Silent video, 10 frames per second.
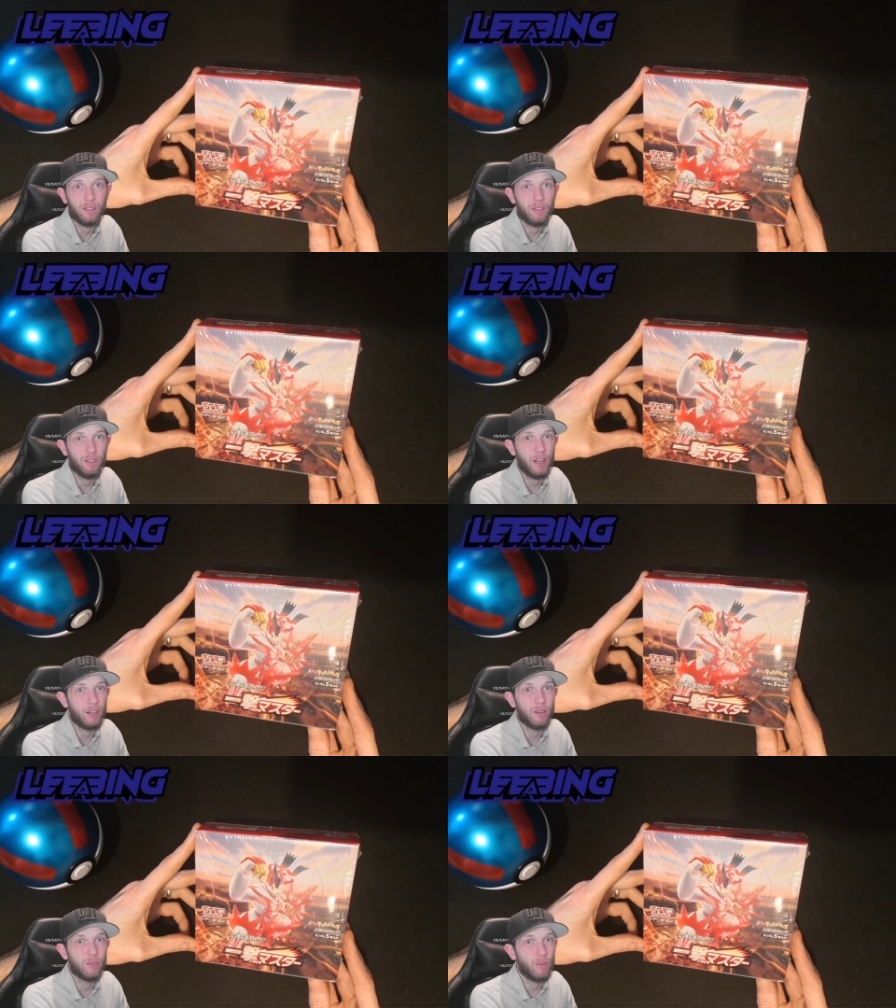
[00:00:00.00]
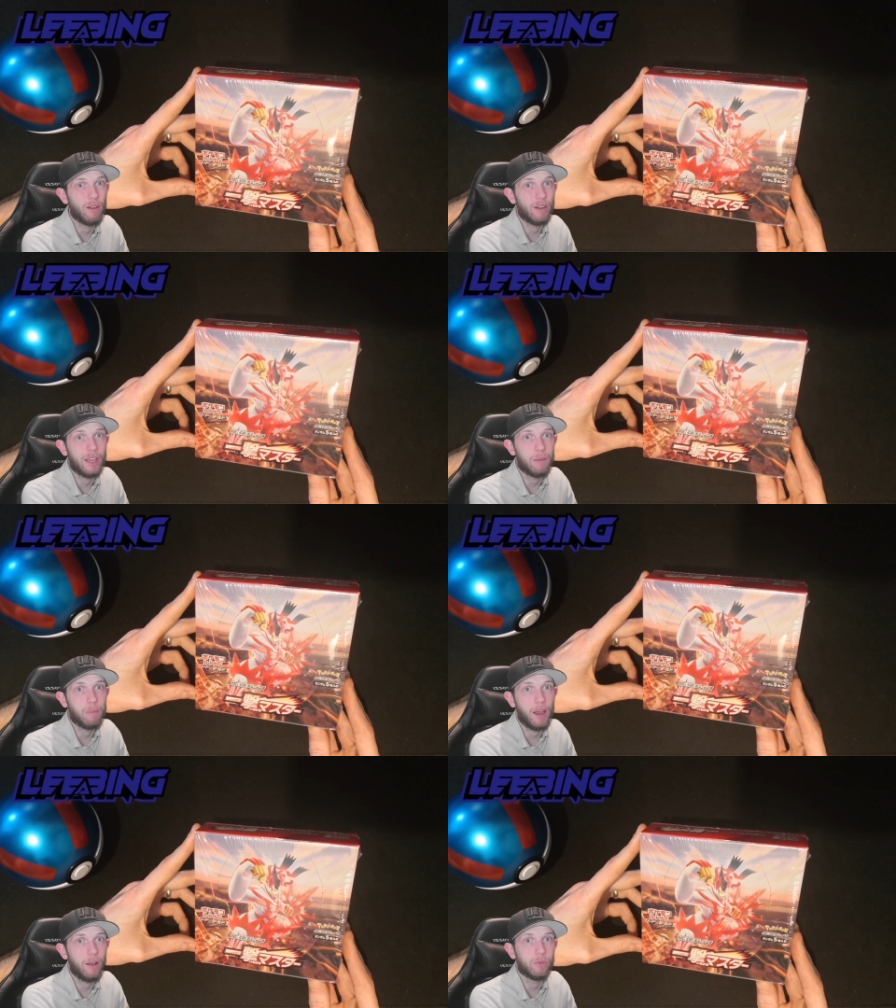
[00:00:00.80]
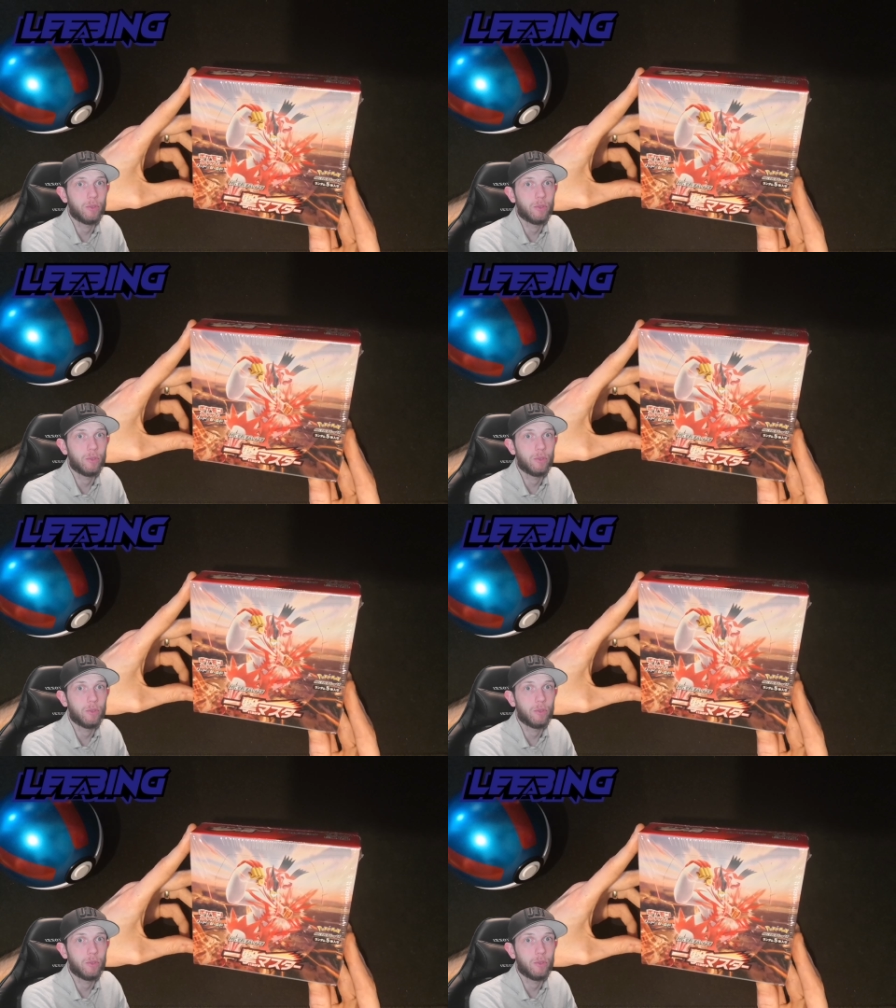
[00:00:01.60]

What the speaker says: a value of around £80